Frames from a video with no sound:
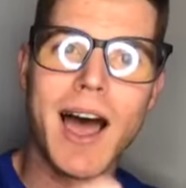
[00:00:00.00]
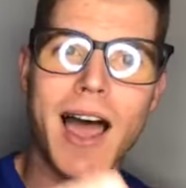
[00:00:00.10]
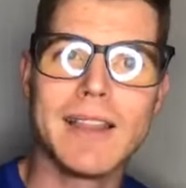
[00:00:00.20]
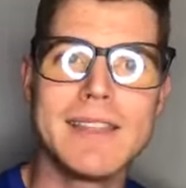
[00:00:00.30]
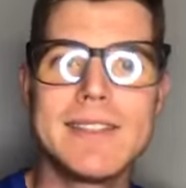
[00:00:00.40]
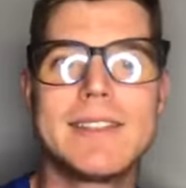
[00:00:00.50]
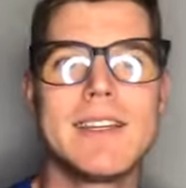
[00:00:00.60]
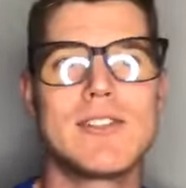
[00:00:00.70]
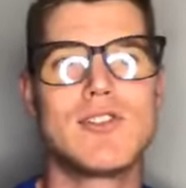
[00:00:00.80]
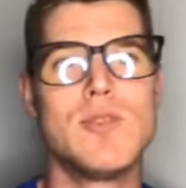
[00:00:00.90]
I listen
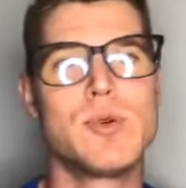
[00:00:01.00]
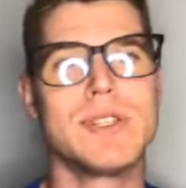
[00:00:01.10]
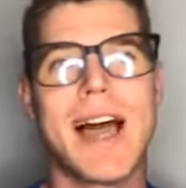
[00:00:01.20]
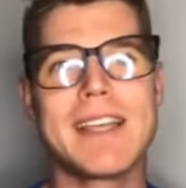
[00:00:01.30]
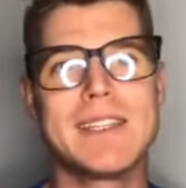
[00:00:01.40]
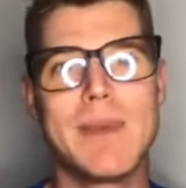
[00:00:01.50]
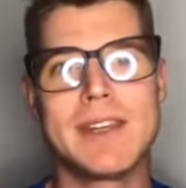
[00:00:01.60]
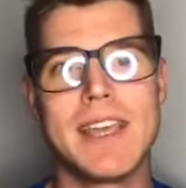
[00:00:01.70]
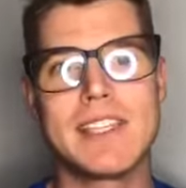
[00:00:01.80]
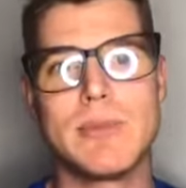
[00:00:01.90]
to super relaxing
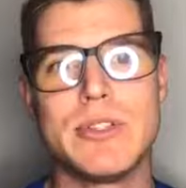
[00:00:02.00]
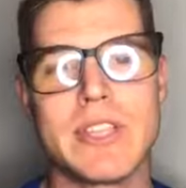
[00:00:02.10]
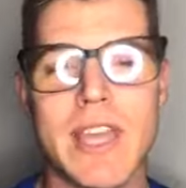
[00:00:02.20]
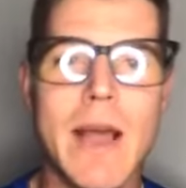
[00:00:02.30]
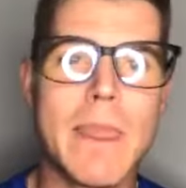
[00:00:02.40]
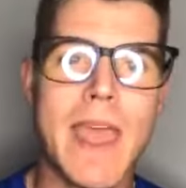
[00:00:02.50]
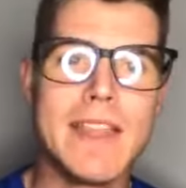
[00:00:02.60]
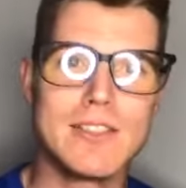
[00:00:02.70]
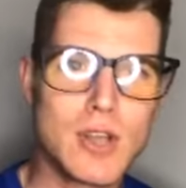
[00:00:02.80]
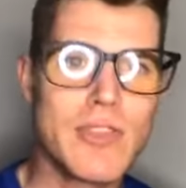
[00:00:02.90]
meditation music.
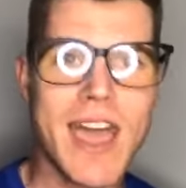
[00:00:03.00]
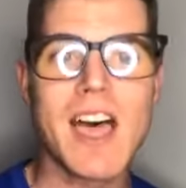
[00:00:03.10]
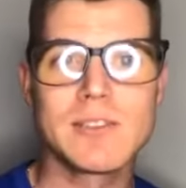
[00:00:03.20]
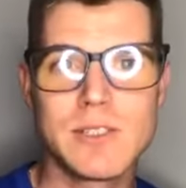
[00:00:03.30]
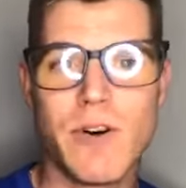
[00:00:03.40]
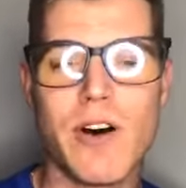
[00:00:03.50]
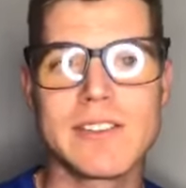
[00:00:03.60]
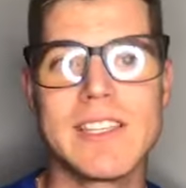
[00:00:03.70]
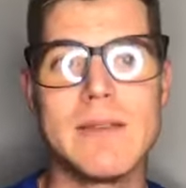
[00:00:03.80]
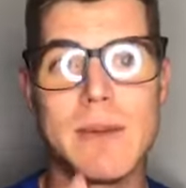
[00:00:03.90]
And so that helps me fall
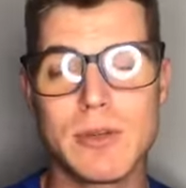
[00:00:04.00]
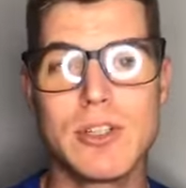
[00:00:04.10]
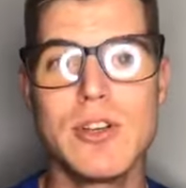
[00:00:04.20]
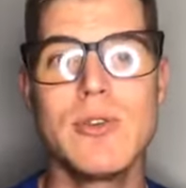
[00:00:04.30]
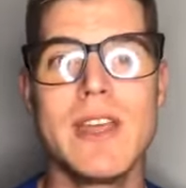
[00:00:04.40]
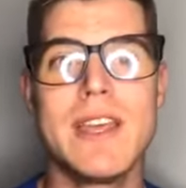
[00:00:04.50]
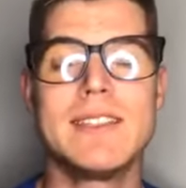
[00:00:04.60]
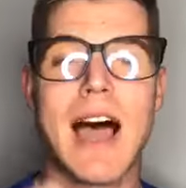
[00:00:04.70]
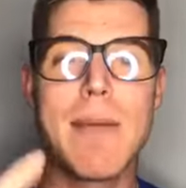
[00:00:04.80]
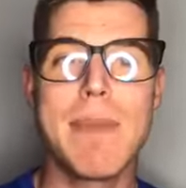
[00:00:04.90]
asleep. Number two
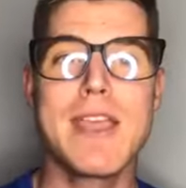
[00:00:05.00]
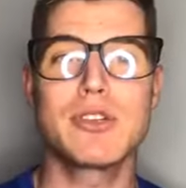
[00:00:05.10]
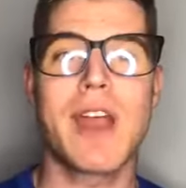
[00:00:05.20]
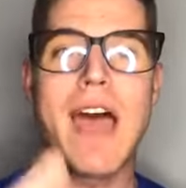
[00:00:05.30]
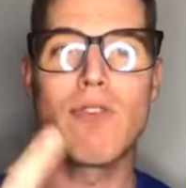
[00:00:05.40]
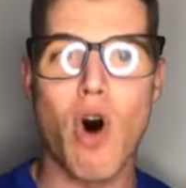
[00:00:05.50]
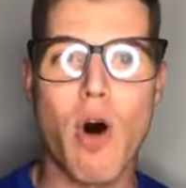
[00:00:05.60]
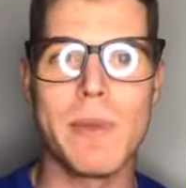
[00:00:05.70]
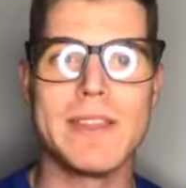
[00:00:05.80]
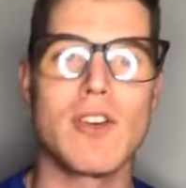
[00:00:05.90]
is I make sure I have
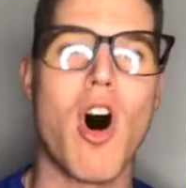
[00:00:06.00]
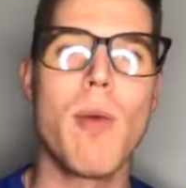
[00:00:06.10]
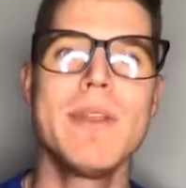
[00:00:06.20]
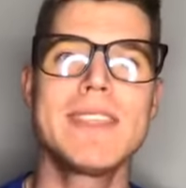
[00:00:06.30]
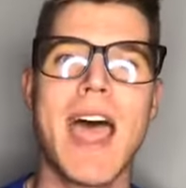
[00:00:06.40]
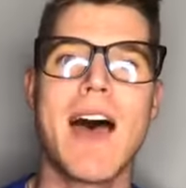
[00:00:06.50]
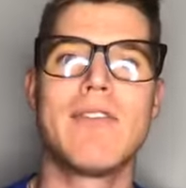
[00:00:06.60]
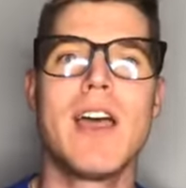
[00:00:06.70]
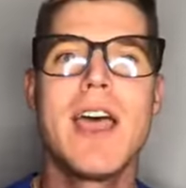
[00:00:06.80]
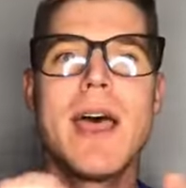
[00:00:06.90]
almonds. Almonds
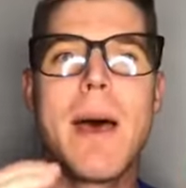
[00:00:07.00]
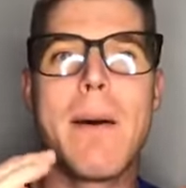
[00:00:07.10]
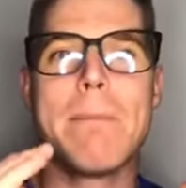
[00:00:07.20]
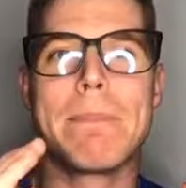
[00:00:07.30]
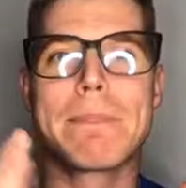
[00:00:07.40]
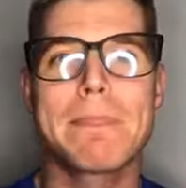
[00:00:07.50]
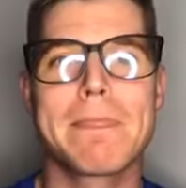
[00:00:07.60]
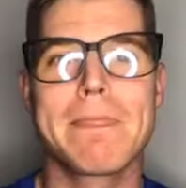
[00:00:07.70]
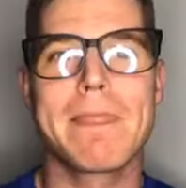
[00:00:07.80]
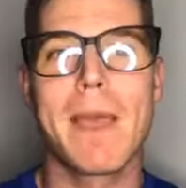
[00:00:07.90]
have
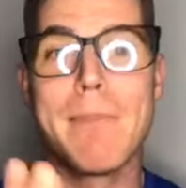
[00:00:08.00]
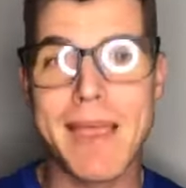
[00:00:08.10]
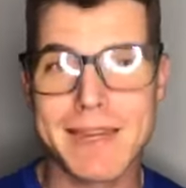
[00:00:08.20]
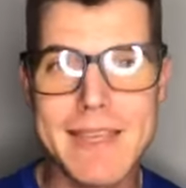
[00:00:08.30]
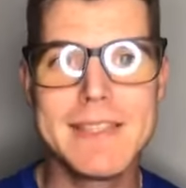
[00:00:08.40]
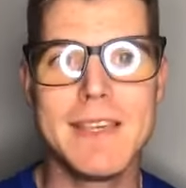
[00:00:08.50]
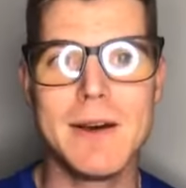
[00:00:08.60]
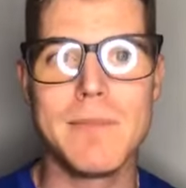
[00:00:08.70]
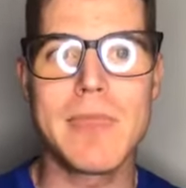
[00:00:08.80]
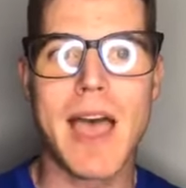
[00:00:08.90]

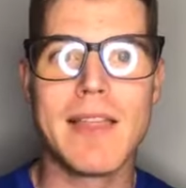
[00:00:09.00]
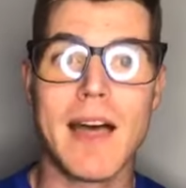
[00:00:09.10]
magnesium.